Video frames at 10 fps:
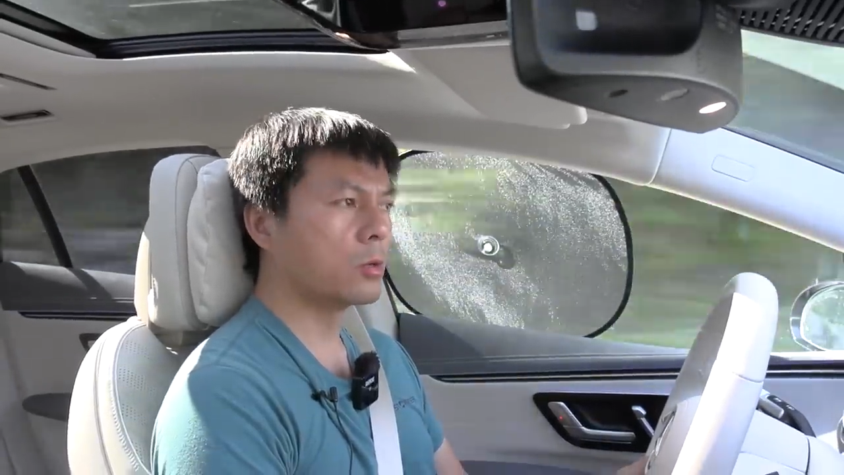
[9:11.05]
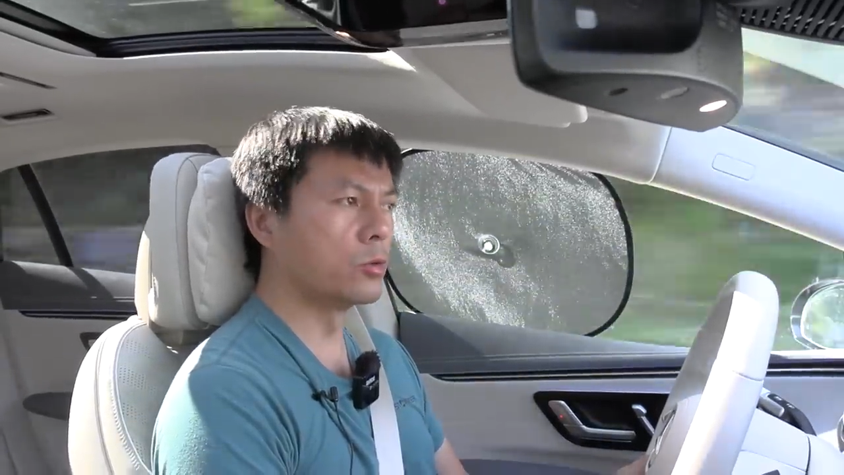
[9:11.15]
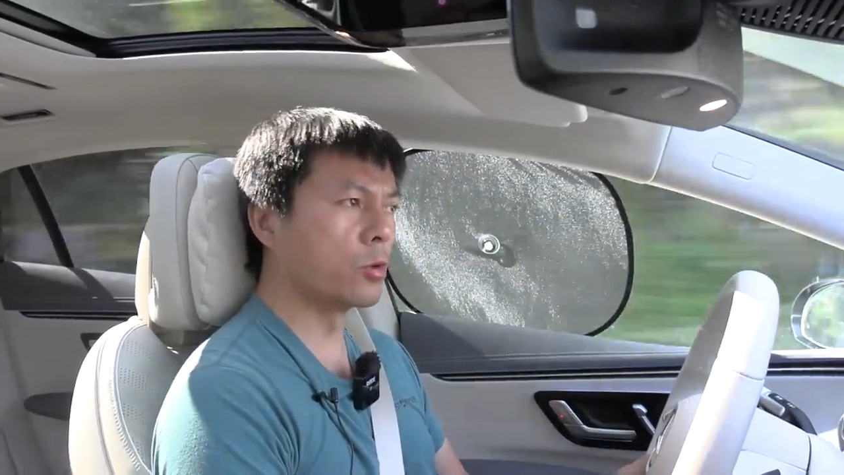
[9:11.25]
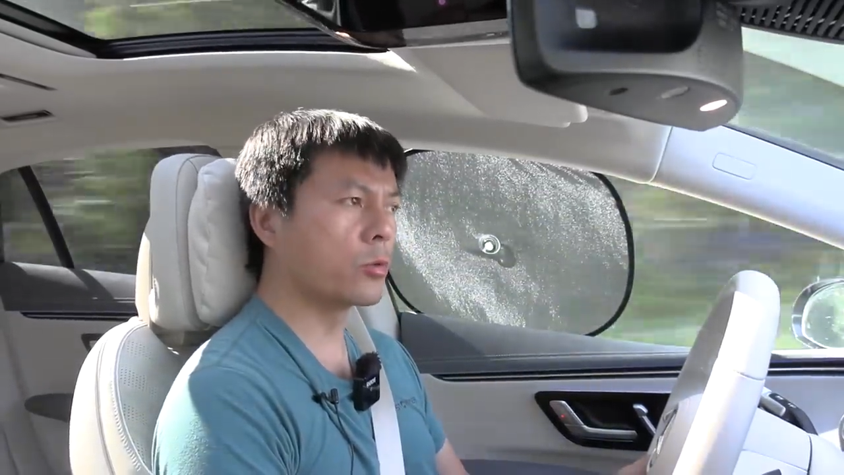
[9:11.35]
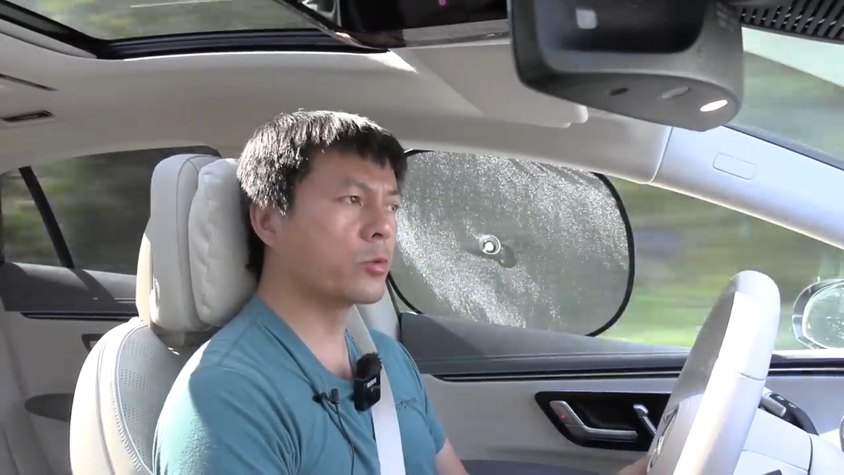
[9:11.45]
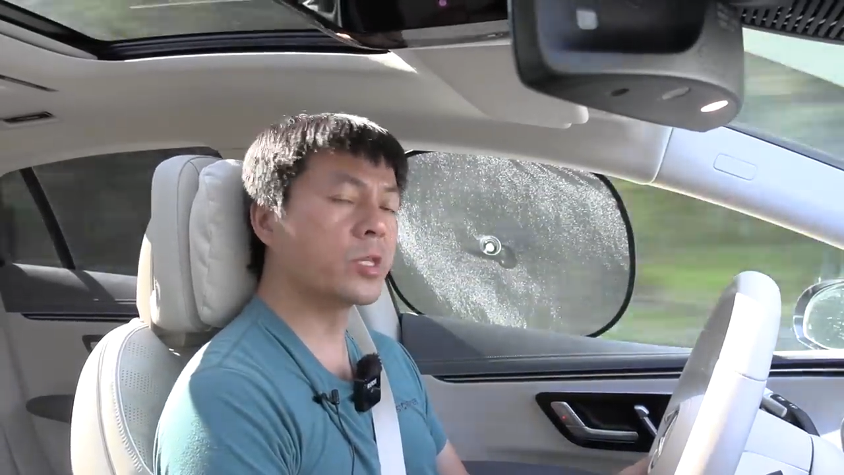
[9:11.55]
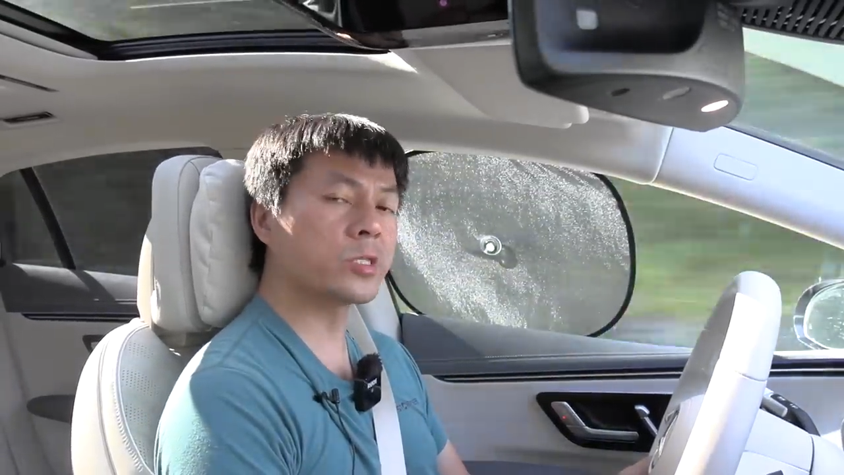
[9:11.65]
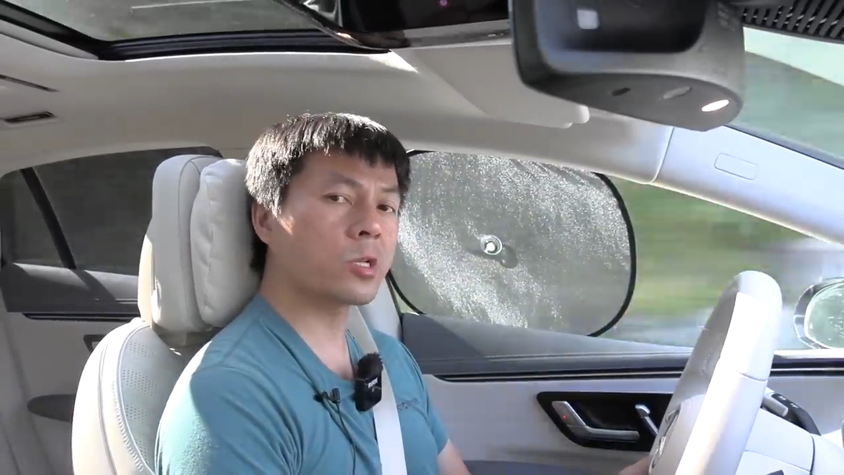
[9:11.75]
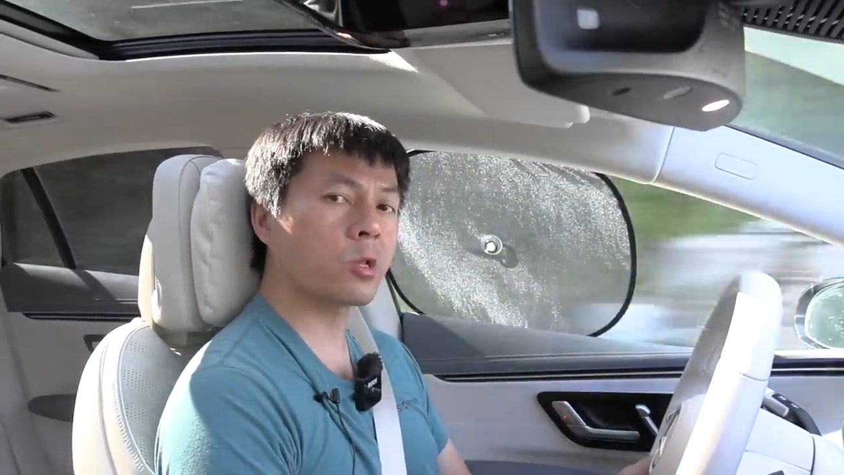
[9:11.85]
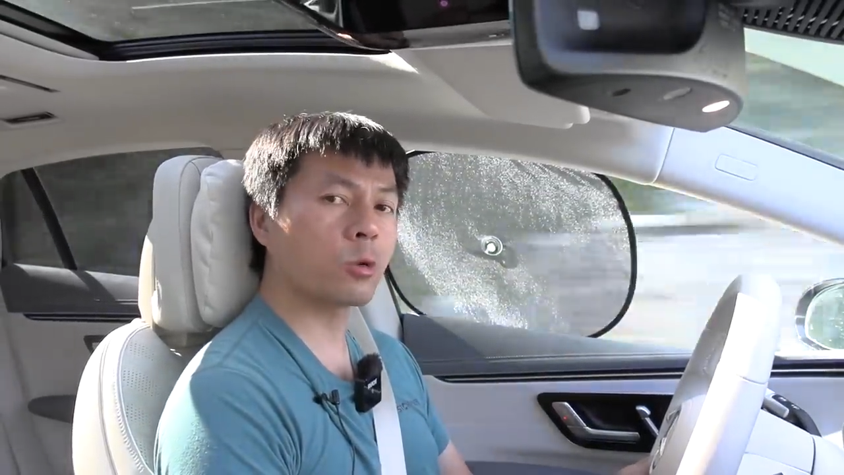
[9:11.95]

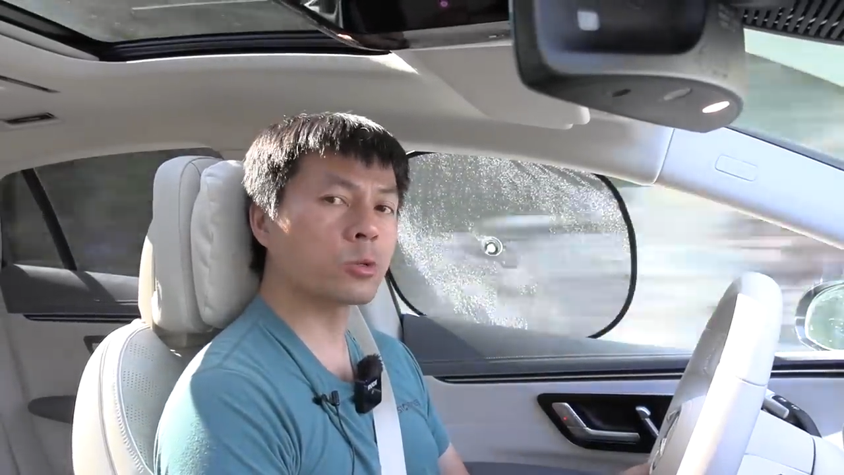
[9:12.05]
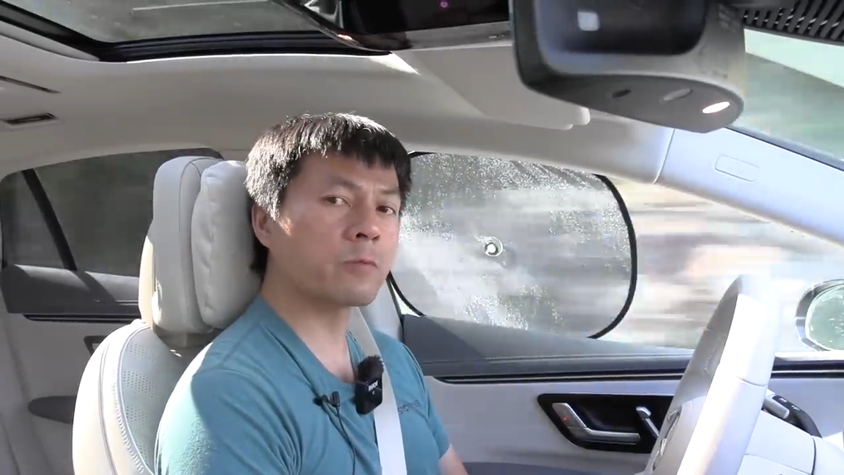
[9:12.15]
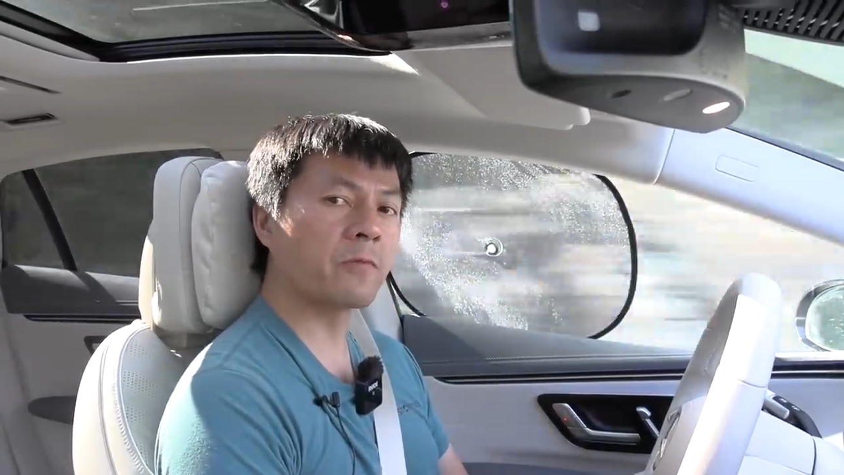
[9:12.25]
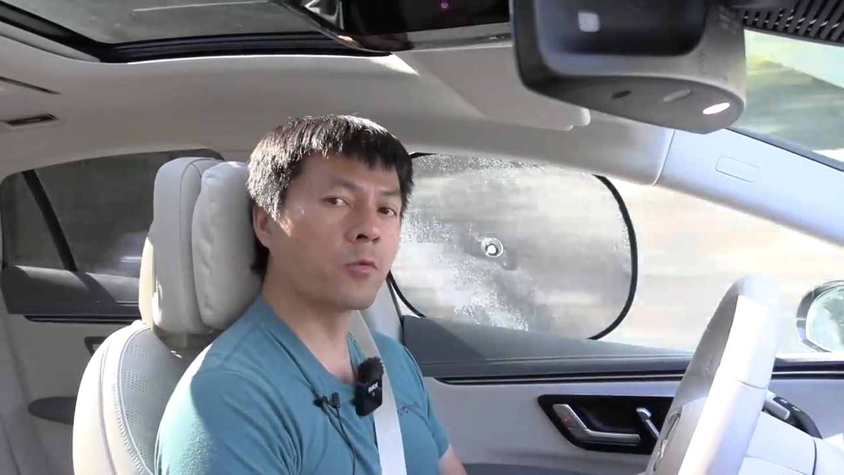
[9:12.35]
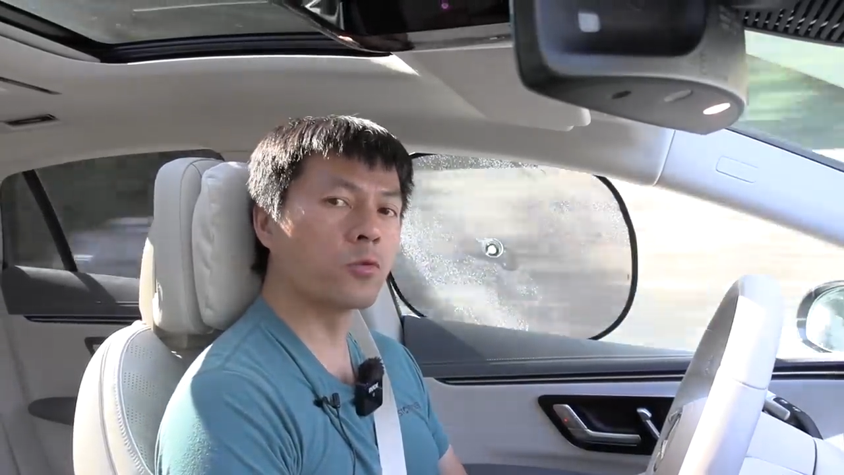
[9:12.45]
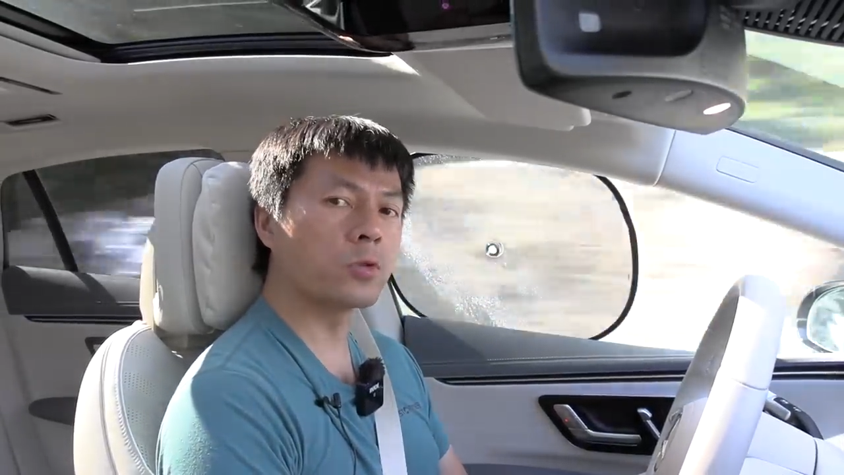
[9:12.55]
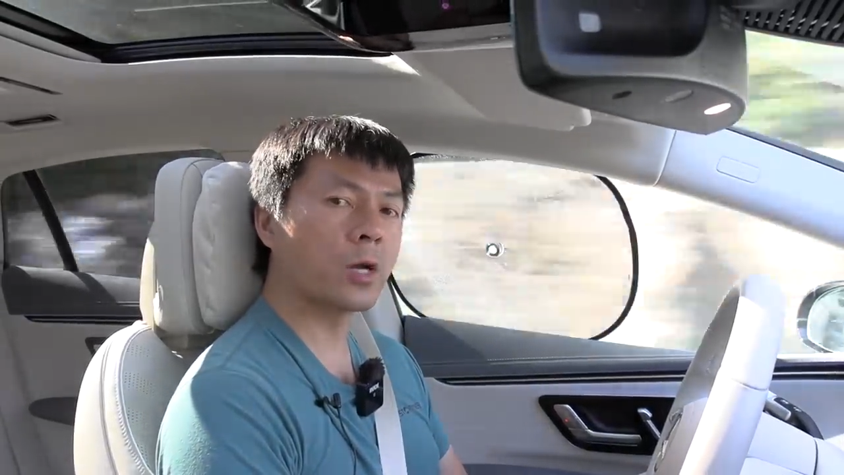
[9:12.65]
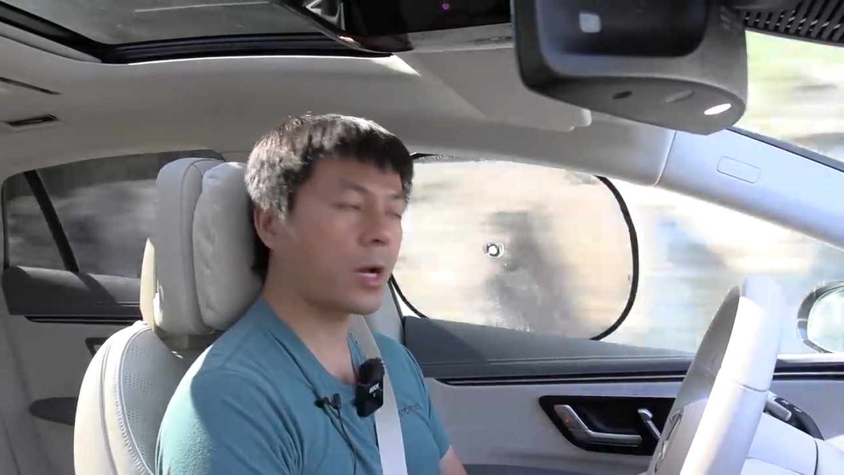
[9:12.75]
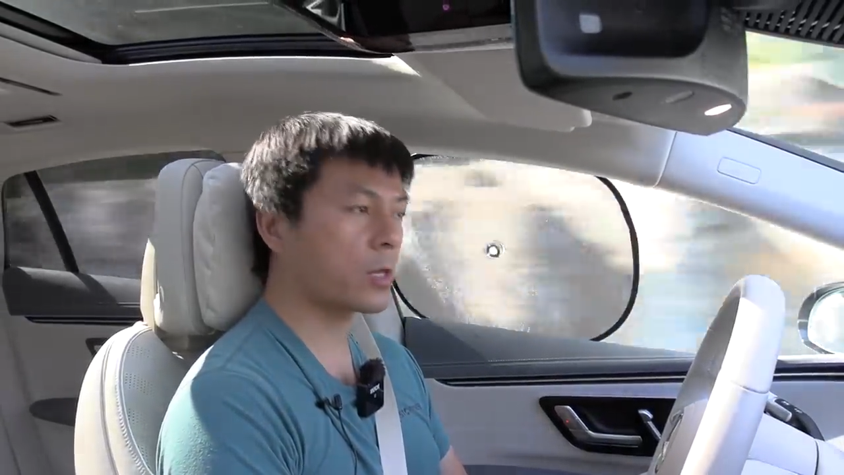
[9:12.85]
non-disclosed food